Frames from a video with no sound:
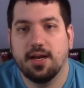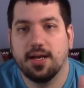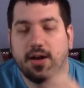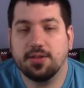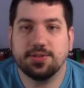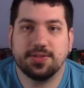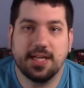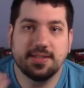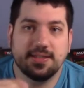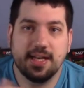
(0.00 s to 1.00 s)
It also
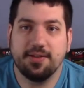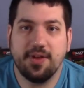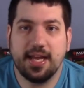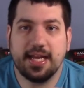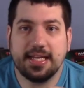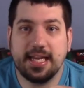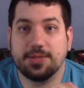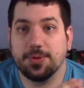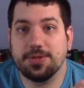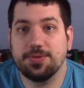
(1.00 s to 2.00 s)
says that if a
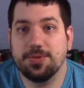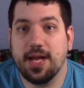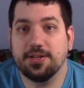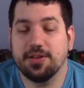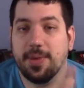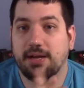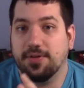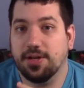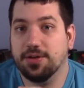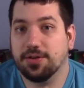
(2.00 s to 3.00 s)
gate were to enter the
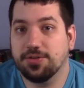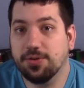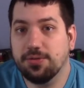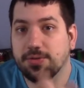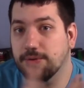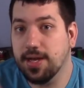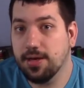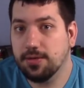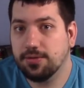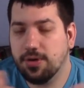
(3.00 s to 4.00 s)
battlefield under your control, you
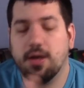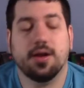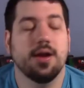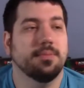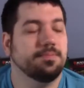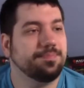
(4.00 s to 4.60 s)
can draw a card.